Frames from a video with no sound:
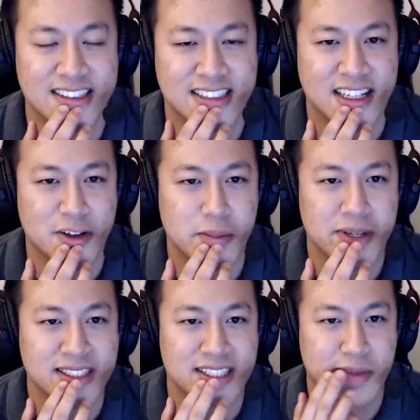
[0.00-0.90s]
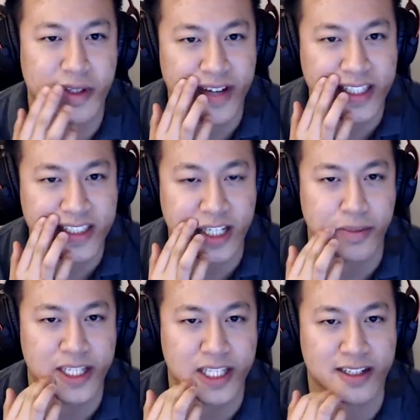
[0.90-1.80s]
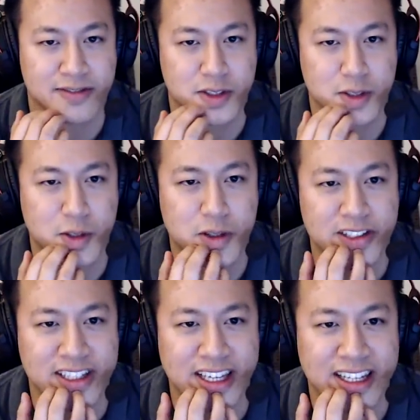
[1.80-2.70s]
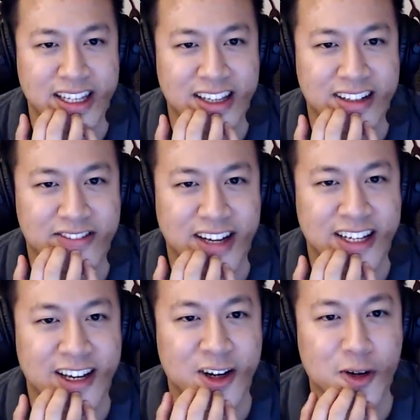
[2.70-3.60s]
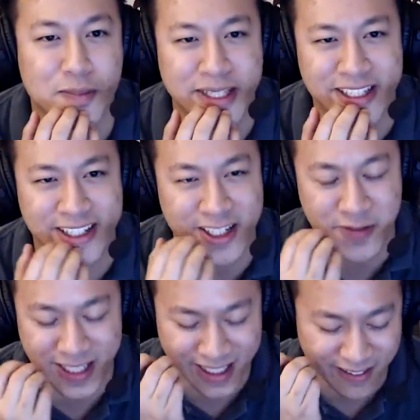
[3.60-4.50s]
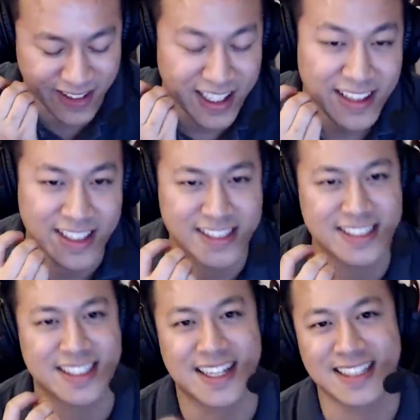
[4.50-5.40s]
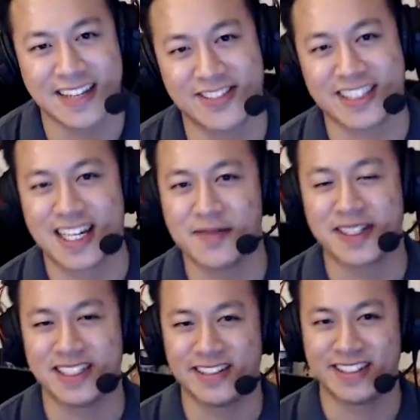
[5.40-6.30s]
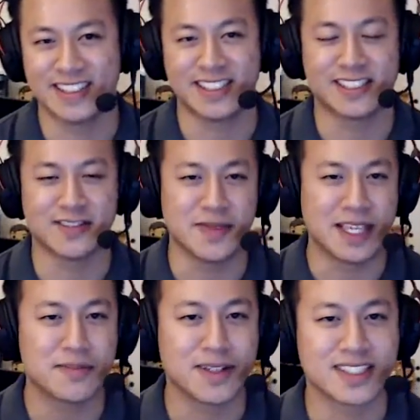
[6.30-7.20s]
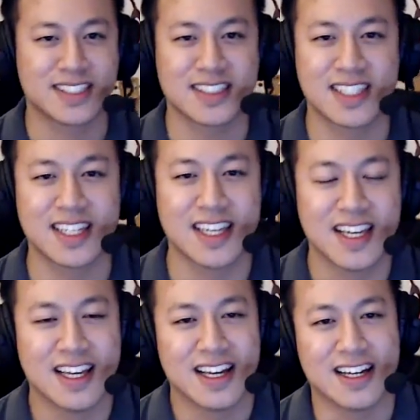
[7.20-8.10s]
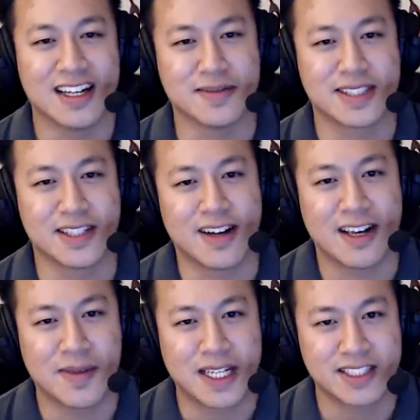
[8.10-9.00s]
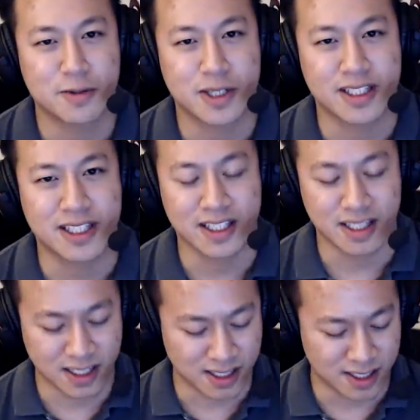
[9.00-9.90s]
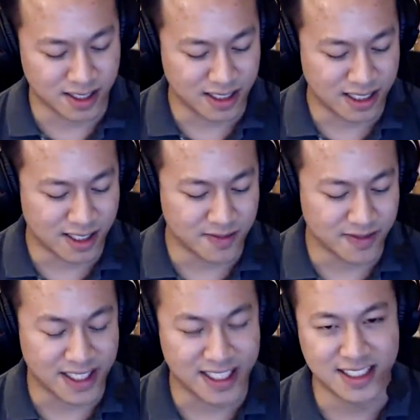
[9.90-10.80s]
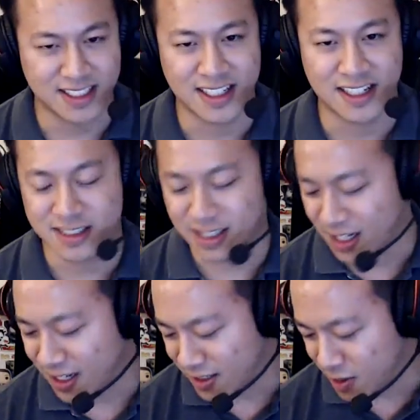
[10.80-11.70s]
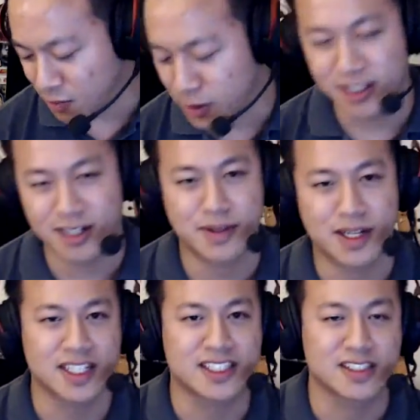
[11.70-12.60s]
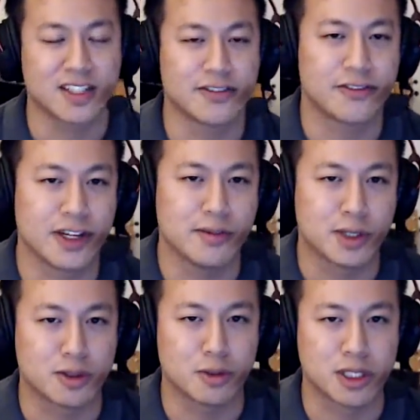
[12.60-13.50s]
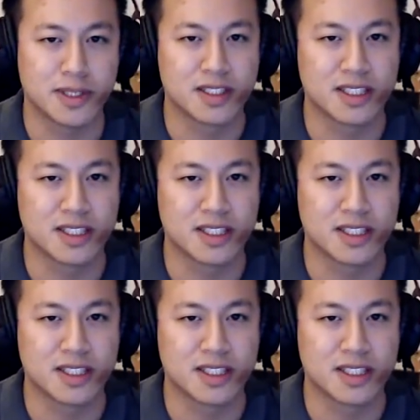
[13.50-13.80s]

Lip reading: it would be nice to get some advice on how to break out of tutorial land and find, beginner, intermediate dev. This is definitely a topic near and dear to me personally. So I'm actually working on, I guess I'll announce it. So I'm working on a project actually called Framework Workbook.